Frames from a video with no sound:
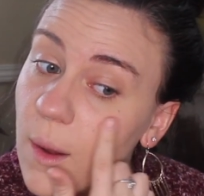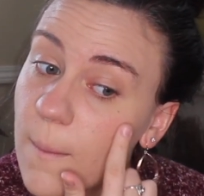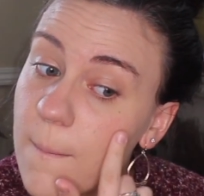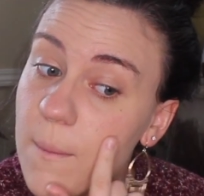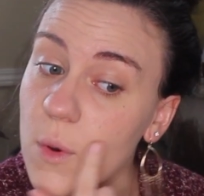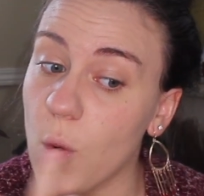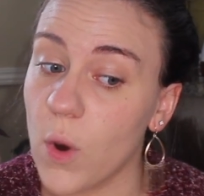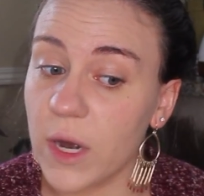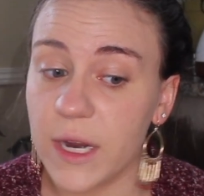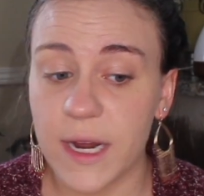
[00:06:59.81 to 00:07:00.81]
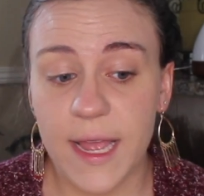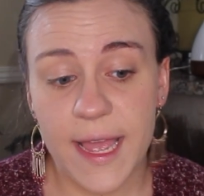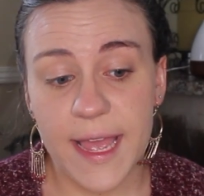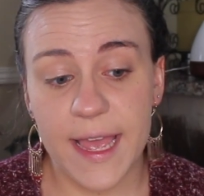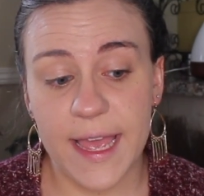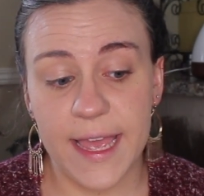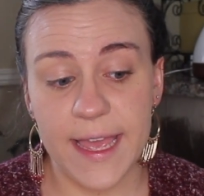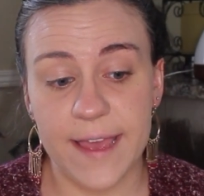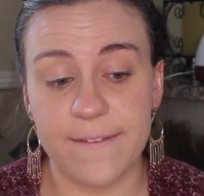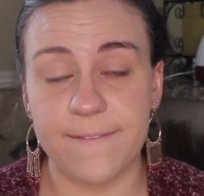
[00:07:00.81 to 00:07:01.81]
more
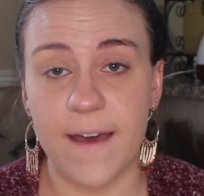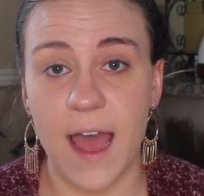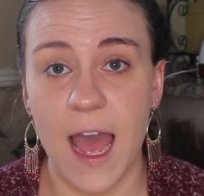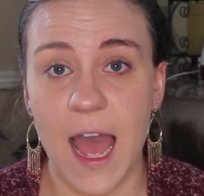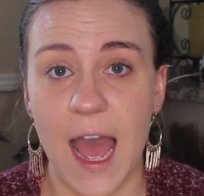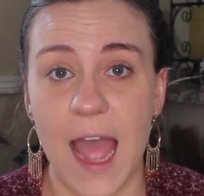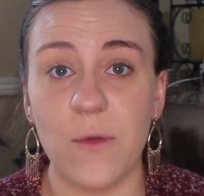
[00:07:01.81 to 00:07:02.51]
if I